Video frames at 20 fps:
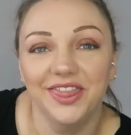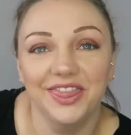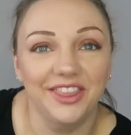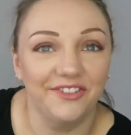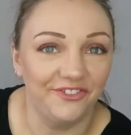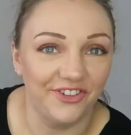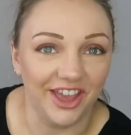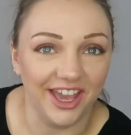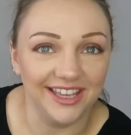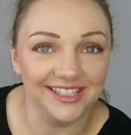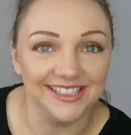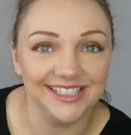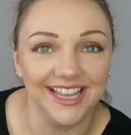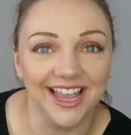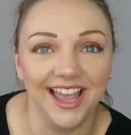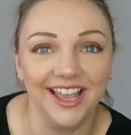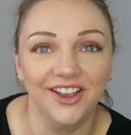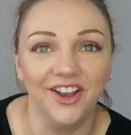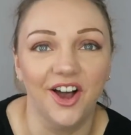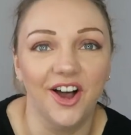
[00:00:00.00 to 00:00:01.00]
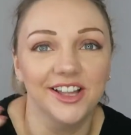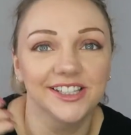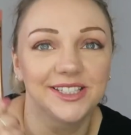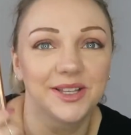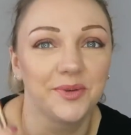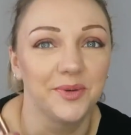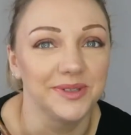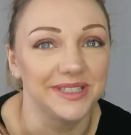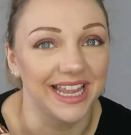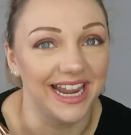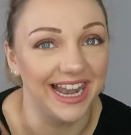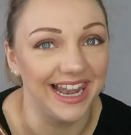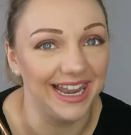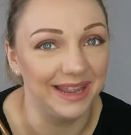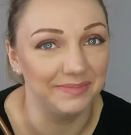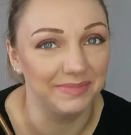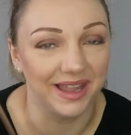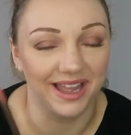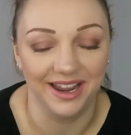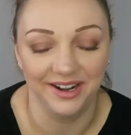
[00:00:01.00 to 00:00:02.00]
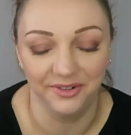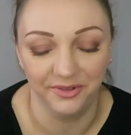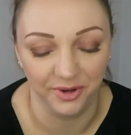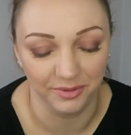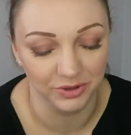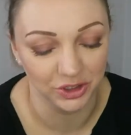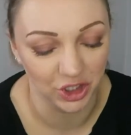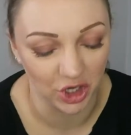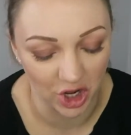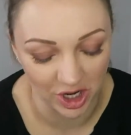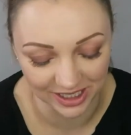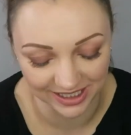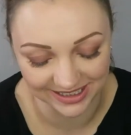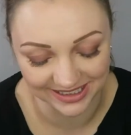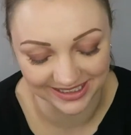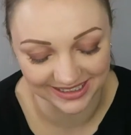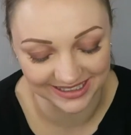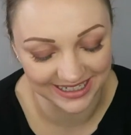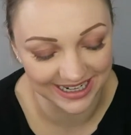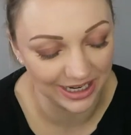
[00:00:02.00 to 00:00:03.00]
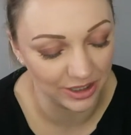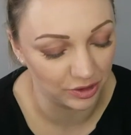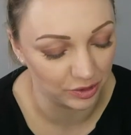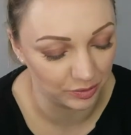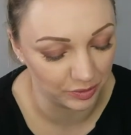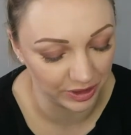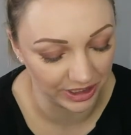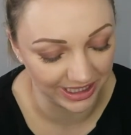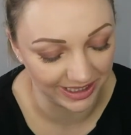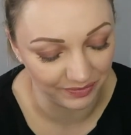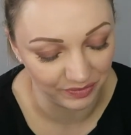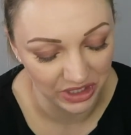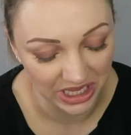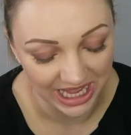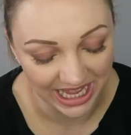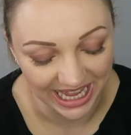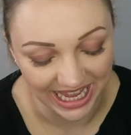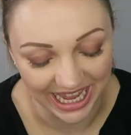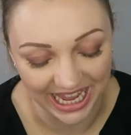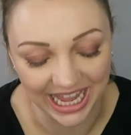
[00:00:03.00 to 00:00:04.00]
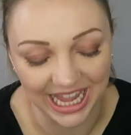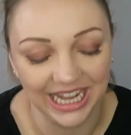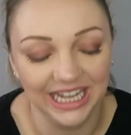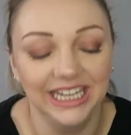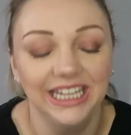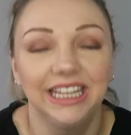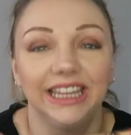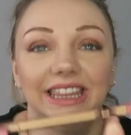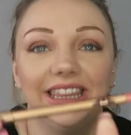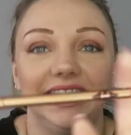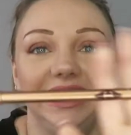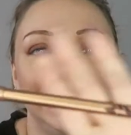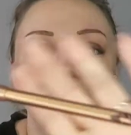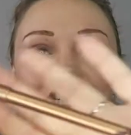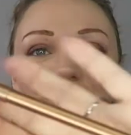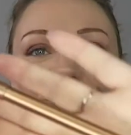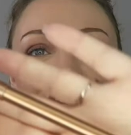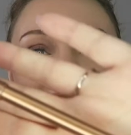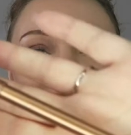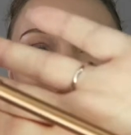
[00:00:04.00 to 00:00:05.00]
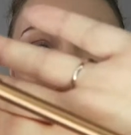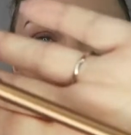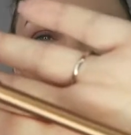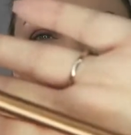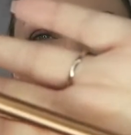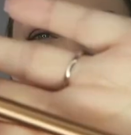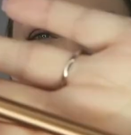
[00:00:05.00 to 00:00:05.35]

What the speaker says: The first thing I got was a lip liner from Charlotte Tilbury in the shade